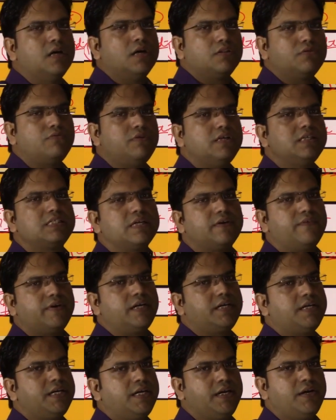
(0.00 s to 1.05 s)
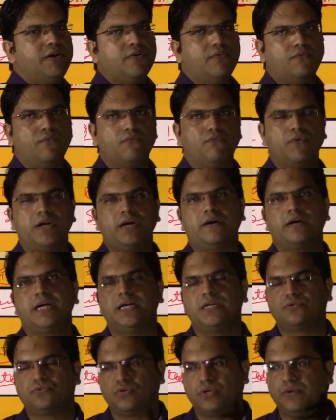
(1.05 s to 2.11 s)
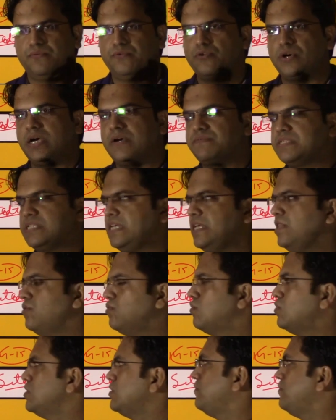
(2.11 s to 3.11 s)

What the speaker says: 371, right? So if you have seen those